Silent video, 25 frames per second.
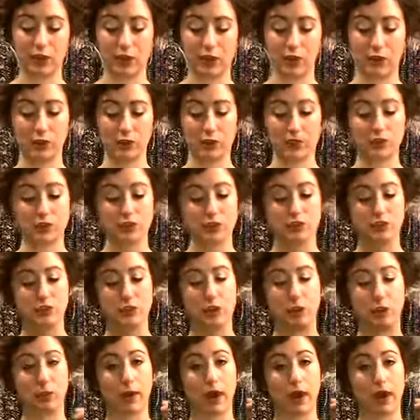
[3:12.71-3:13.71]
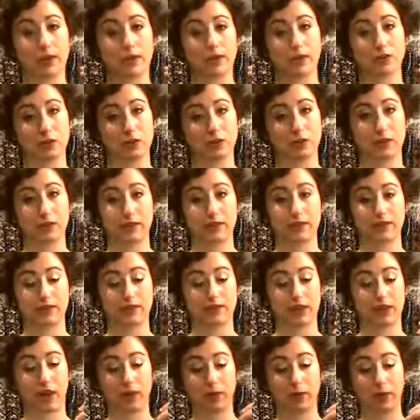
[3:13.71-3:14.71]
you can just go back to your bead
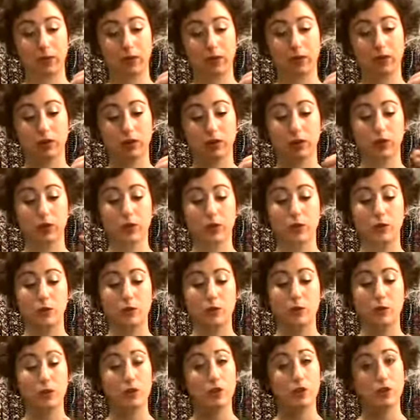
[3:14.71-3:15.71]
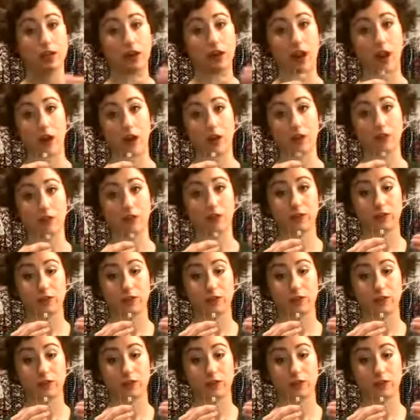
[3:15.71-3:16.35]
stopper, pull it off,